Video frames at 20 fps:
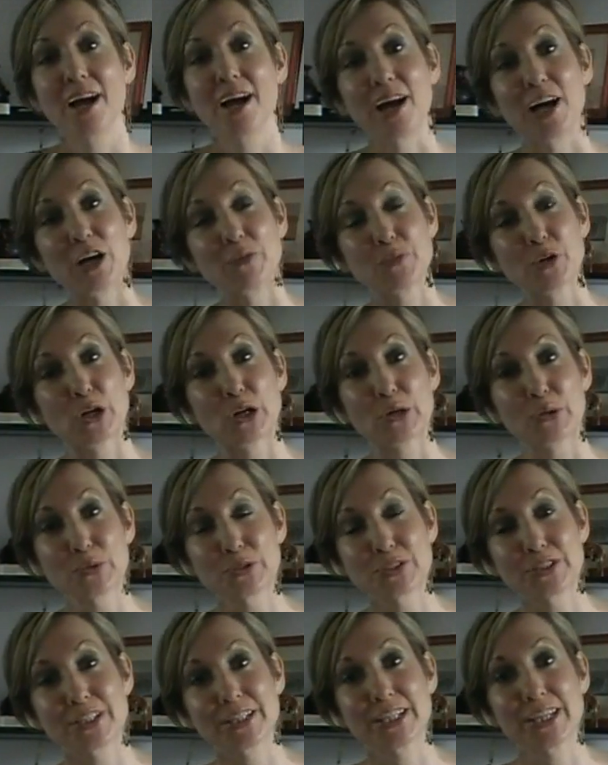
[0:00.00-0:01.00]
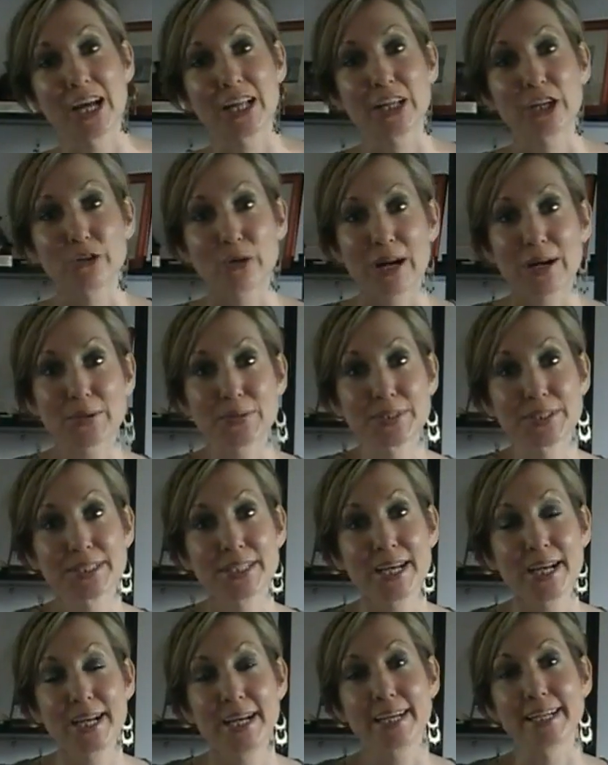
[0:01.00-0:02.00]
I'm your host, Kelly Krause,
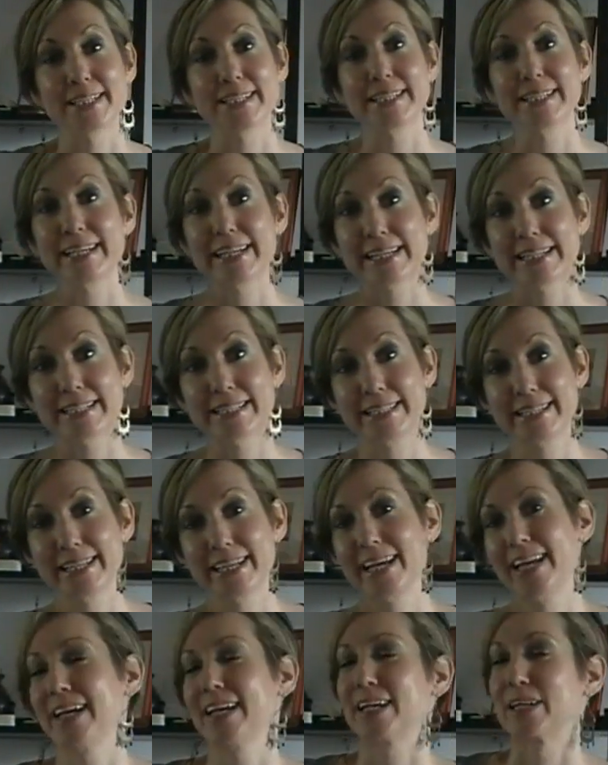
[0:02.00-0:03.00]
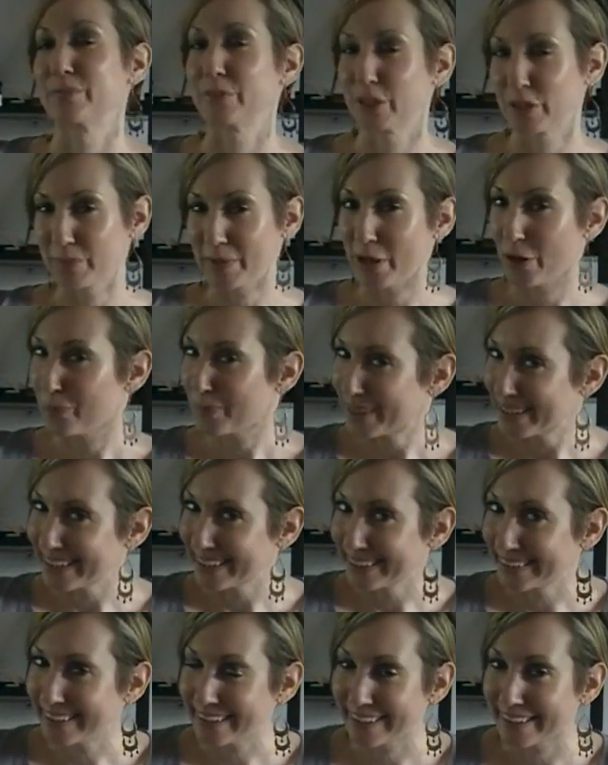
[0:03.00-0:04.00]
and tonight I'm going to be
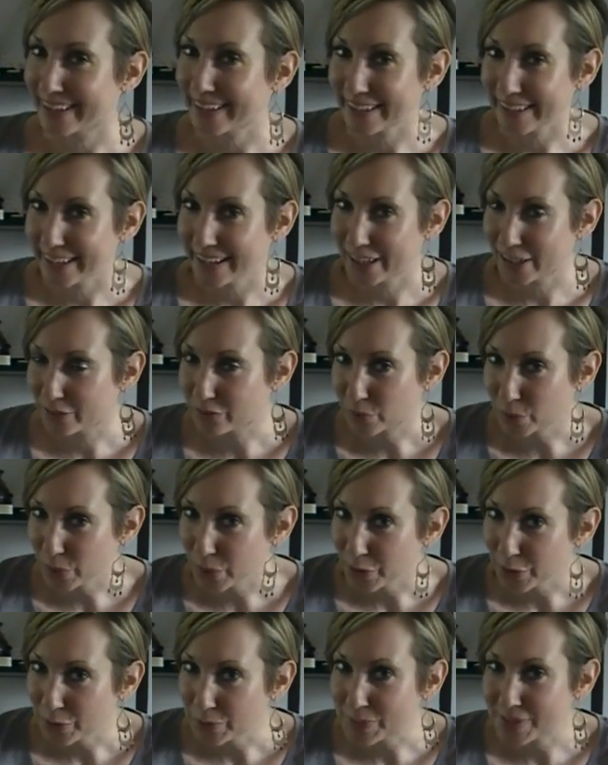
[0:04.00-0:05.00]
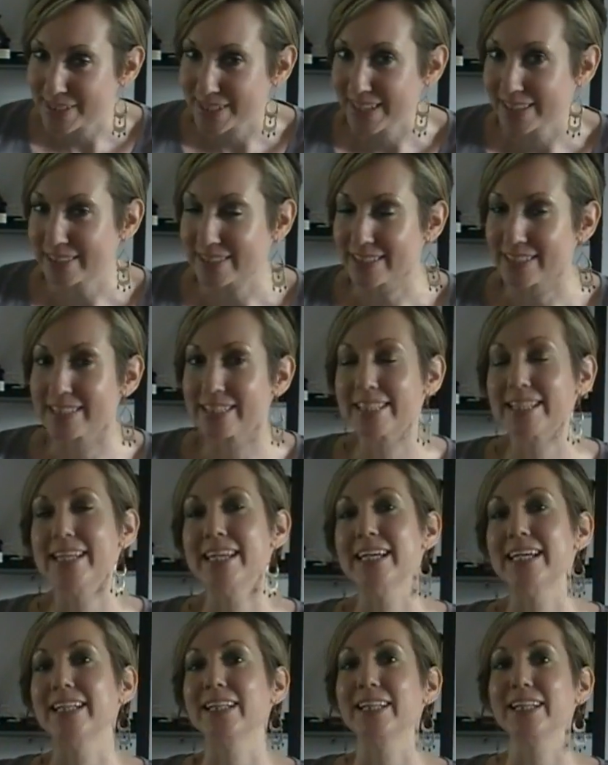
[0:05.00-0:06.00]
opening that can of worms. Yes, it's
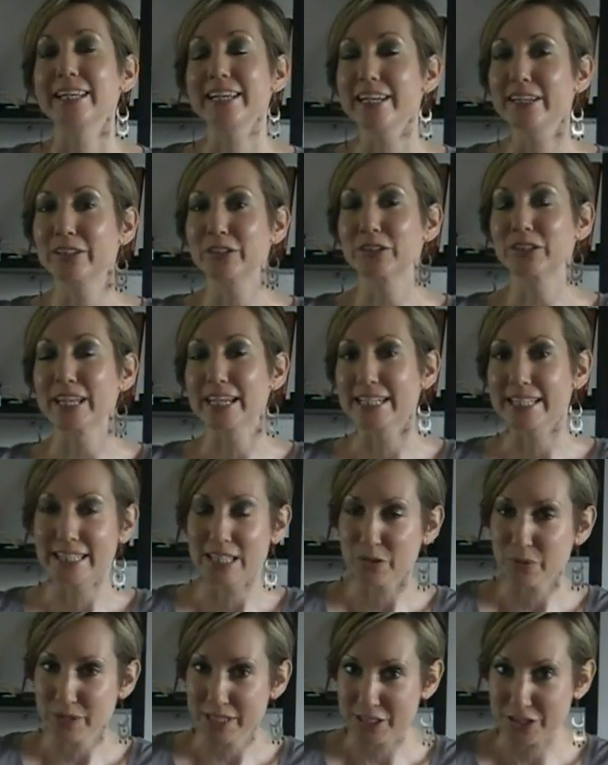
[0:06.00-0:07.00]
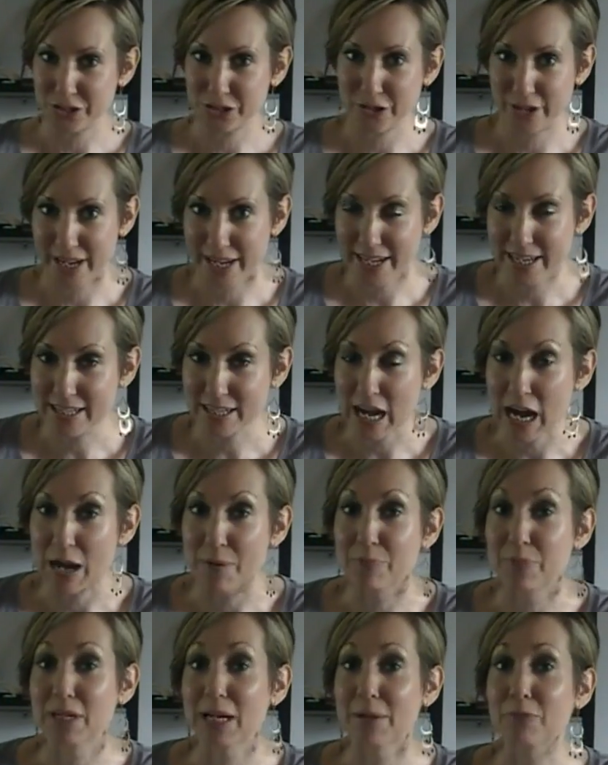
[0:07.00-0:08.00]
the illegal antiquities trade,
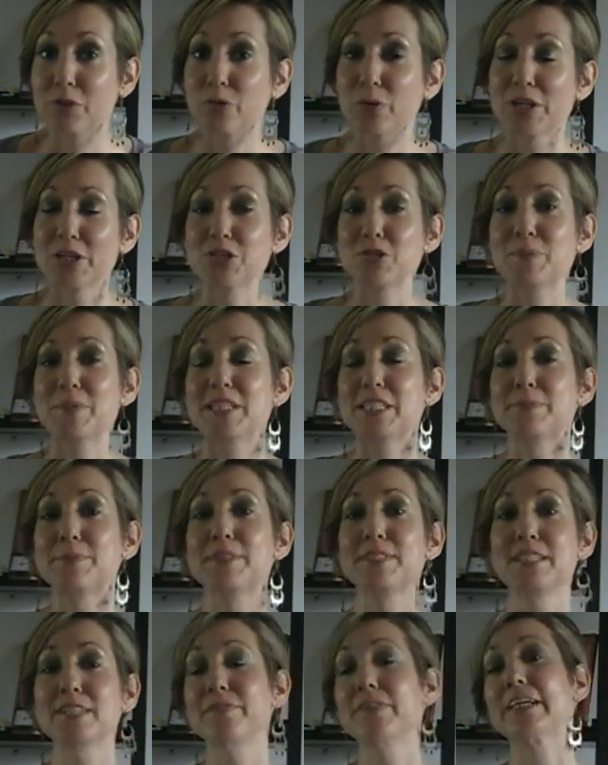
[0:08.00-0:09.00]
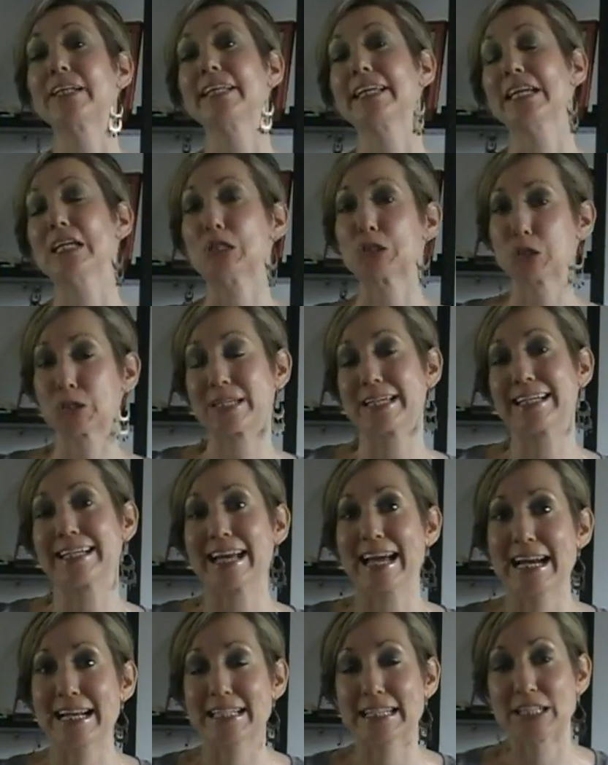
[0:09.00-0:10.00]
but I'm going to be specifically looking
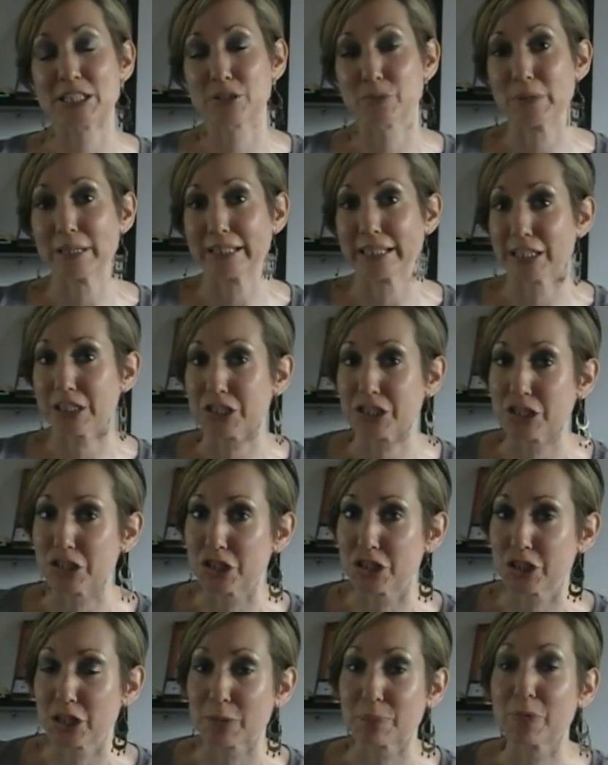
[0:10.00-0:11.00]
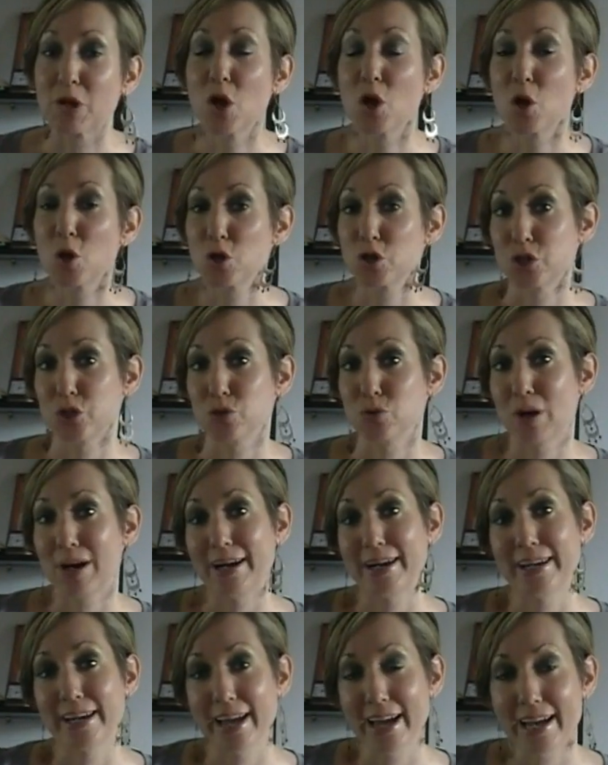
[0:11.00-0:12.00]
at its relationship to
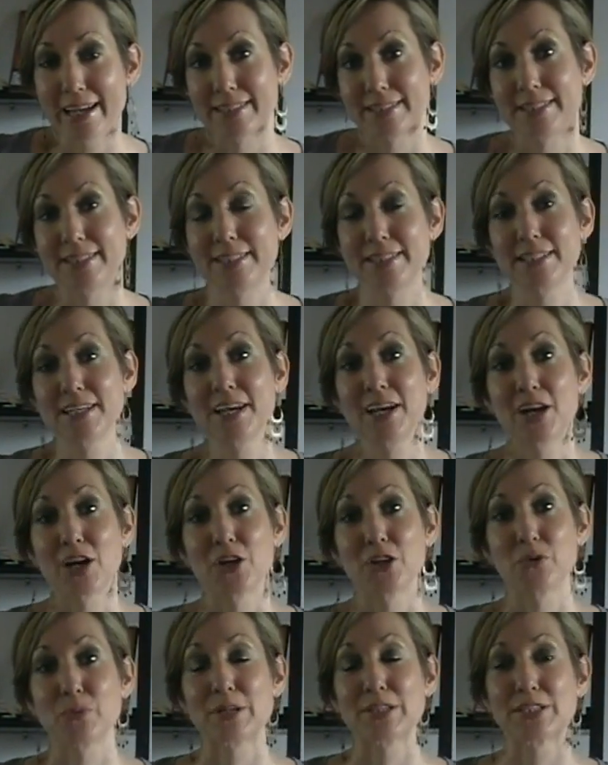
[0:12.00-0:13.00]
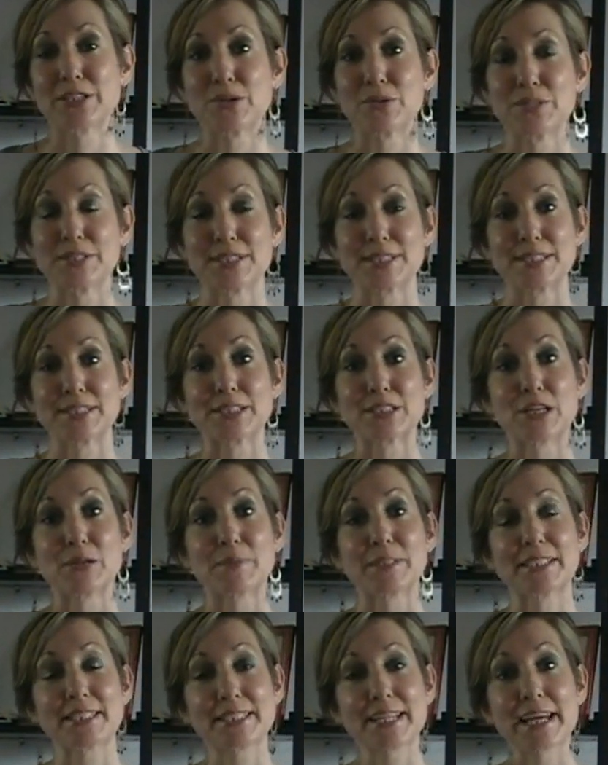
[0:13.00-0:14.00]
IS, otherwise known as the
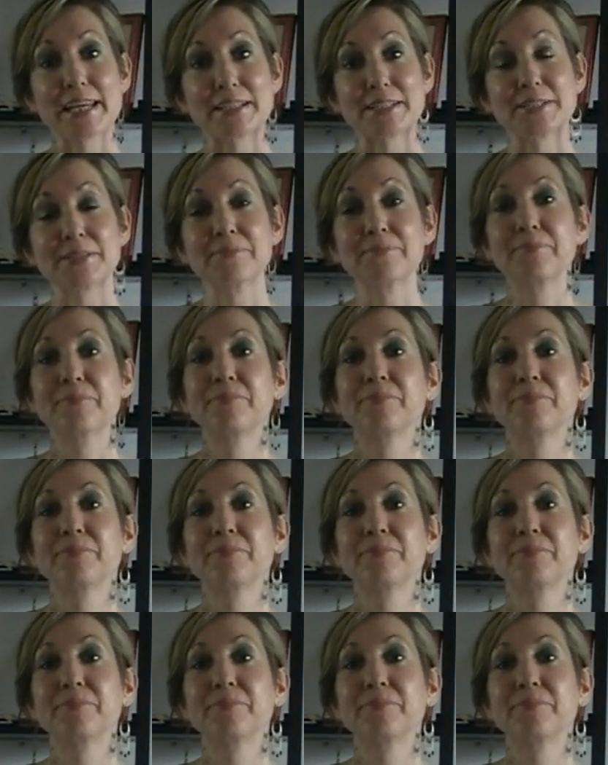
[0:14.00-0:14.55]
Islamic State.